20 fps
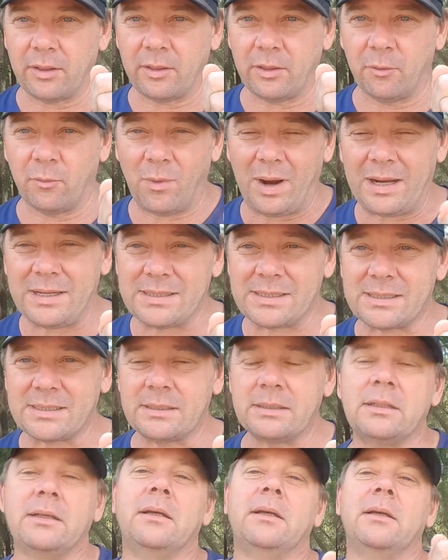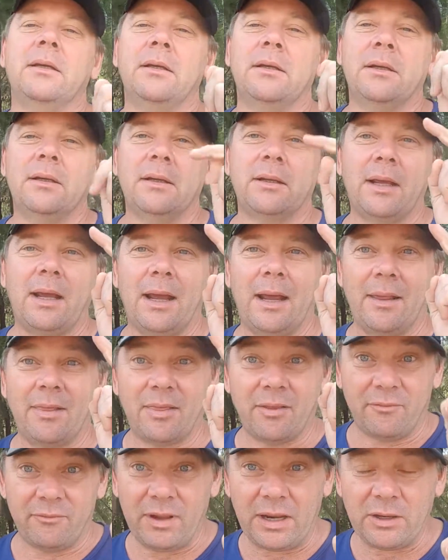the race,
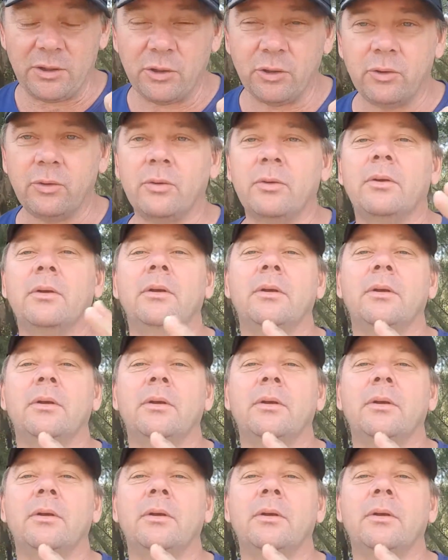the venue,